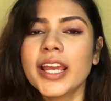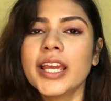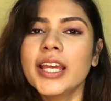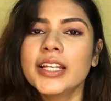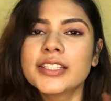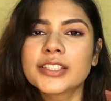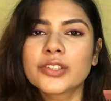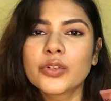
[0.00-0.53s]

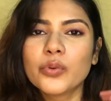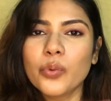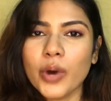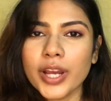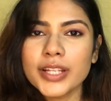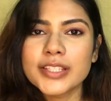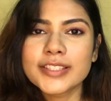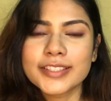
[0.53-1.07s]
It's
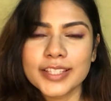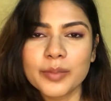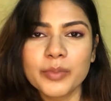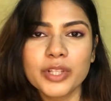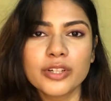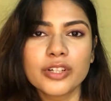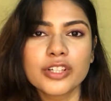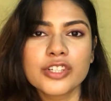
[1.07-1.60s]
quite
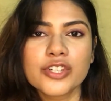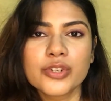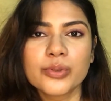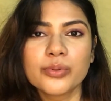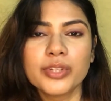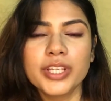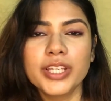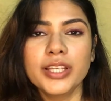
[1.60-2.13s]
similar
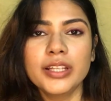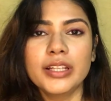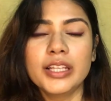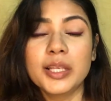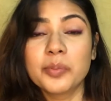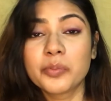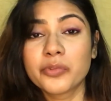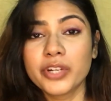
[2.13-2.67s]
to the
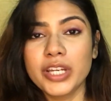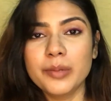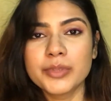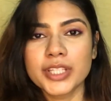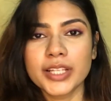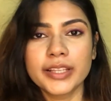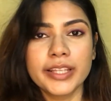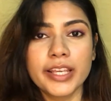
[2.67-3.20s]
lip creams that